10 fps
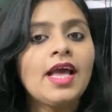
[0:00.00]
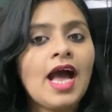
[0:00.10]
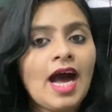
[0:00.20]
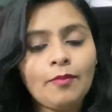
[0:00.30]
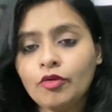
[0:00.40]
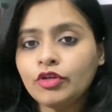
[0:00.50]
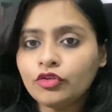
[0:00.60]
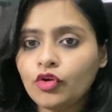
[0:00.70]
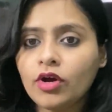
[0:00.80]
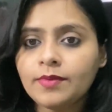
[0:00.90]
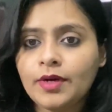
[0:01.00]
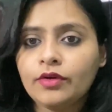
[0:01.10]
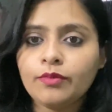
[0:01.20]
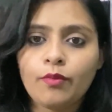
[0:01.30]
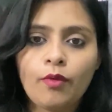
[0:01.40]
I'm going to talk
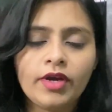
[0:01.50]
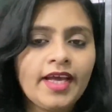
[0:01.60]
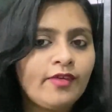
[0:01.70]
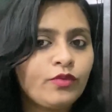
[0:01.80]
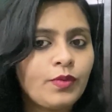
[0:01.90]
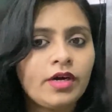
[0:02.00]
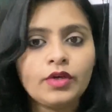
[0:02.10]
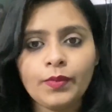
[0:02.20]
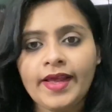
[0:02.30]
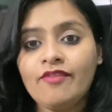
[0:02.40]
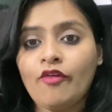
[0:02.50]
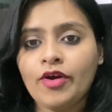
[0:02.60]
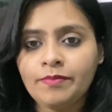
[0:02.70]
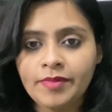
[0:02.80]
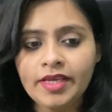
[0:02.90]
about what has worked well
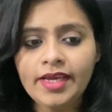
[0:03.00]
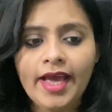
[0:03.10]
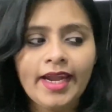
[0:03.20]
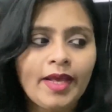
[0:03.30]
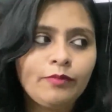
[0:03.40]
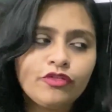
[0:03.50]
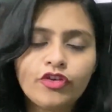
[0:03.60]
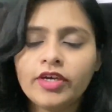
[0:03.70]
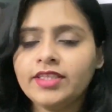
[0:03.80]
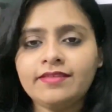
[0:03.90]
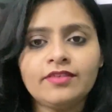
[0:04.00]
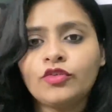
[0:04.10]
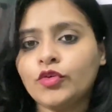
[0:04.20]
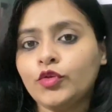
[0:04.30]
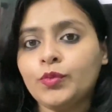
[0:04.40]
for me, and I'm sure this is
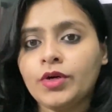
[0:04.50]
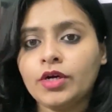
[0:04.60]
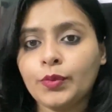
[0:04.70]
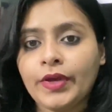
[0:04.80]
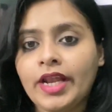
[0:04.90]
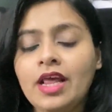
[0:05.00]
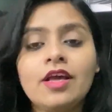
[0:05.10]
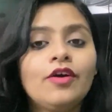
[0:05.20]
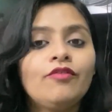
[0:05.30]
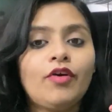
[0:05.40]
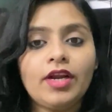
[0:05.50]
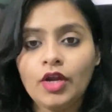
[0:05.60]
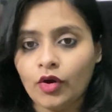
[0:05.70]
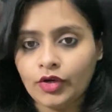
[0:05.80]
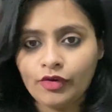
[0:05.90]
going to work well for a
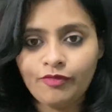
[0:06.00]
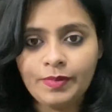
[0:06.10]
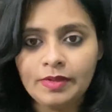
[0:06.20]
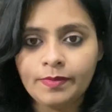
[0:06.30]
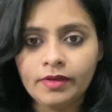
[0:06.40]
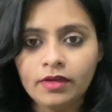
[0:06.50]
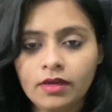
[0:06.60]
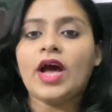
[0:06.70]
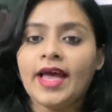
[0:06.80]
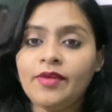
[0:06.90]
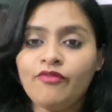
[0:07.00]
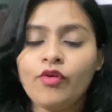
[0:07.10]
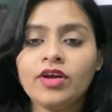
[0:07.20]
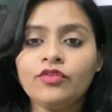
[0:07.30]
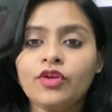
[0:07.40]
lot of people. I
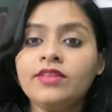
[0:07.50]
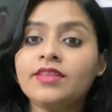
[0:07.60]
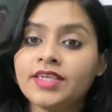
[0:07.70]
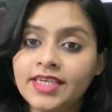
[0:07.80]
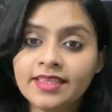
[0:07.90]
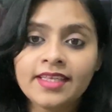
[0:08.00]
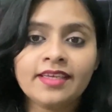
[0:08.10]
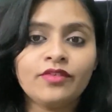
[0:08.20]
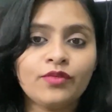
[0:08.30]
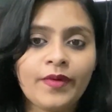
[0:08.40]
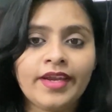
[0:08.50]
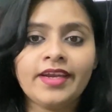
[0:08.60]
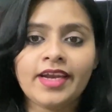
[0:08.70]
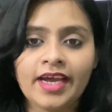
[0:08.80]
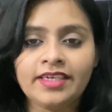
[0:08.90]
focus on 3 things
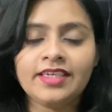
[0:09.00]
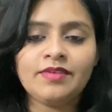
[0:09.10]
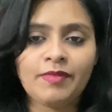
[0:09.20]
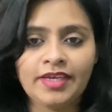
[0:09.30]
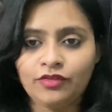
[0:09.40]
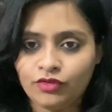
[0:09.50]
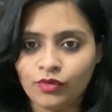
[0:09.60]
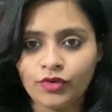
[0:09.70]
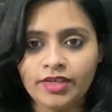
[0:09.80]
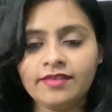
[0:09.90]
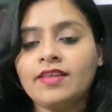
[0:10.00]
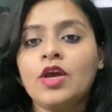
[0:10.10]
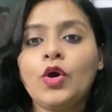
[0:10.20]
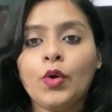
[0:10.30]
when writing my stories.